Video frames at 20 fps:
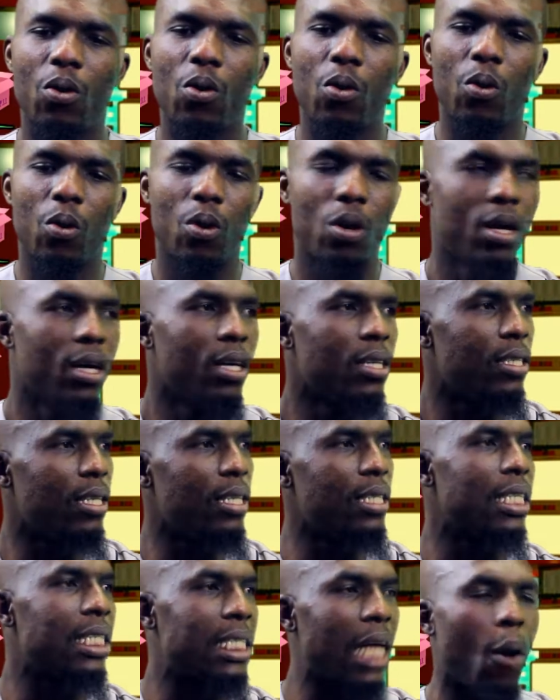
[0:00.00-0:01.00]

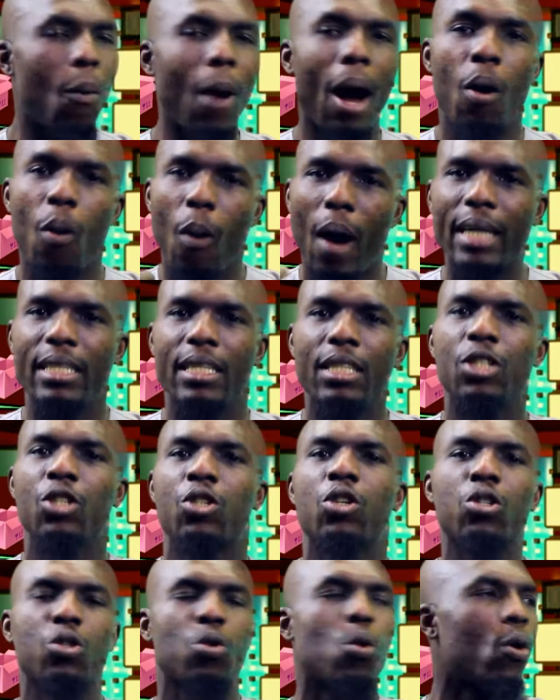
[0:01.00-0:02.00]
this is our one, this
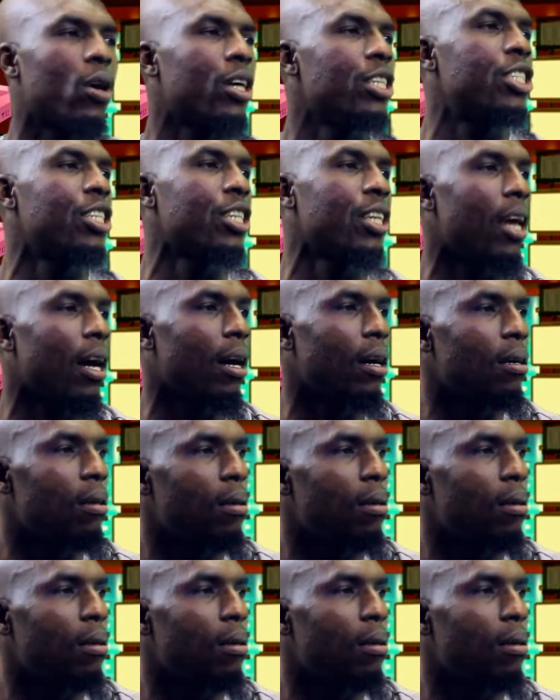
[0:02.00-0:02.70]
is also original.